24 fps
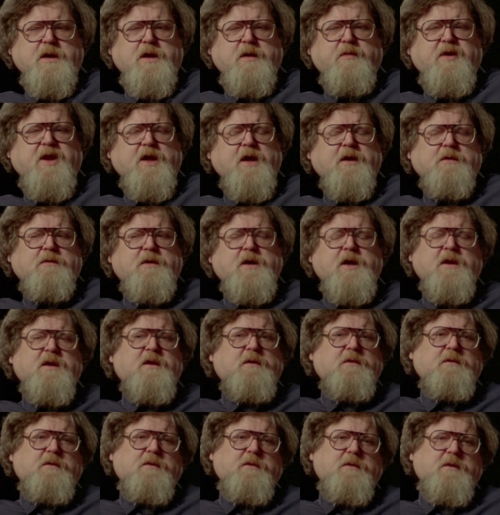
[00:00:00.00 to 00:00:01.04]

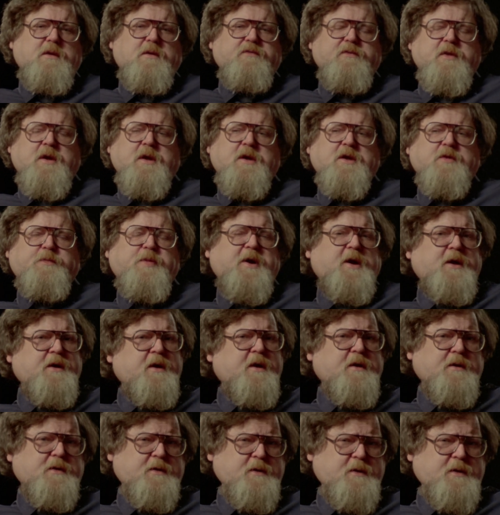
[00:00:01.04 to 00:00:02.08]
didn't expect
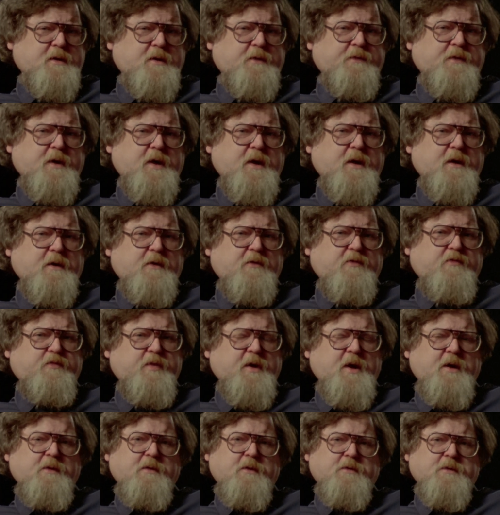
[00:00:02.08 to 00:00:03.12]
not to survive,
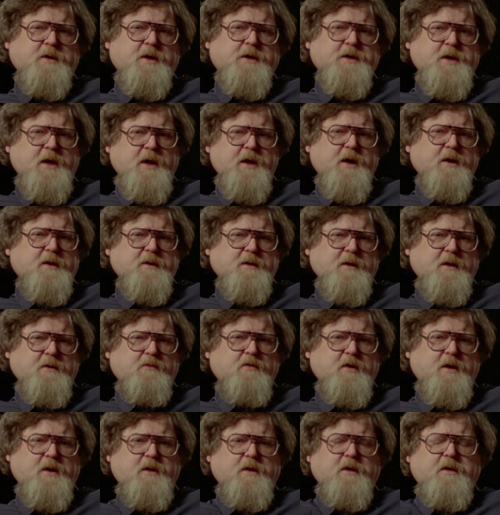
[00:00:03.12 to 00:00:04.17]
but I knew there was a chance that I
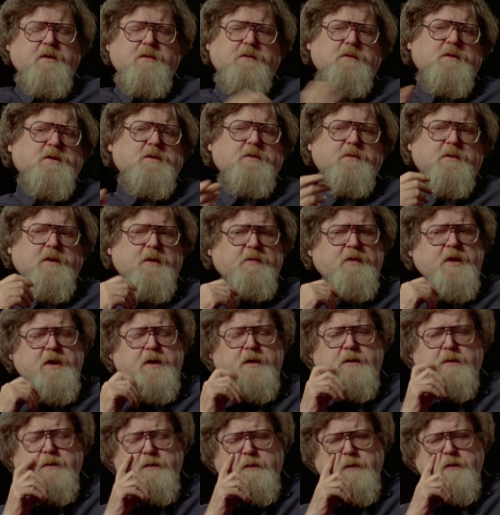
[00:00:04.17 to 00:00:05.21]
wouldn't, so,
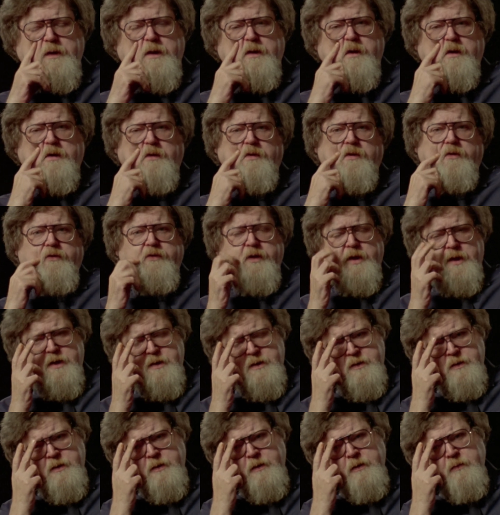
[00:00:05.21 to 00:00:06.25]
I did all the
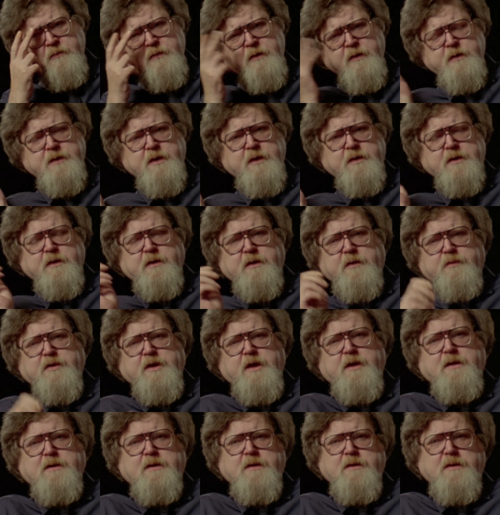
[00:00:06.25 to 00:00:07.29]
things you do under such
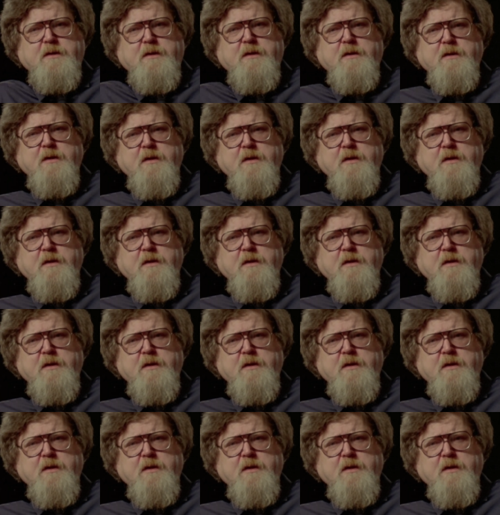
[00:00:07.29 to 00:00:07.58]
circumstances.